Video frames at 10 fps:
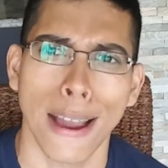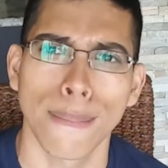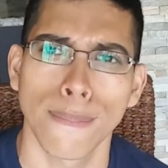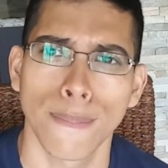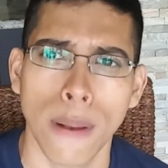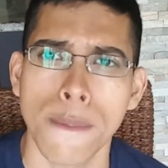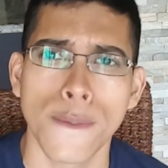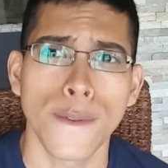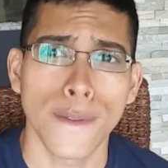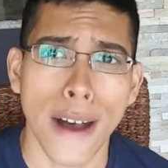I'm
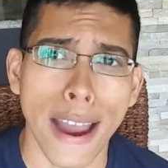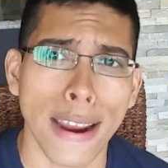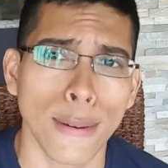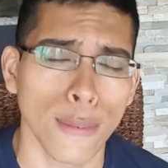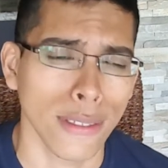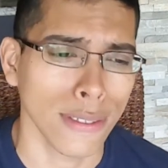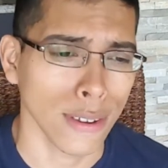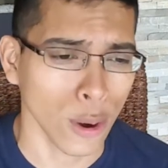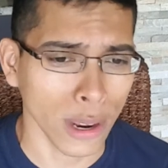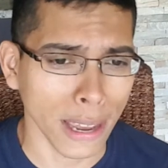fine with
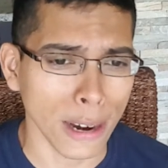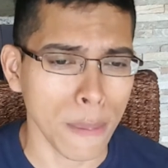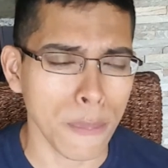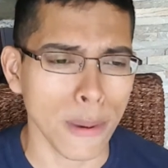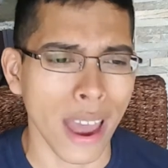the current lineup.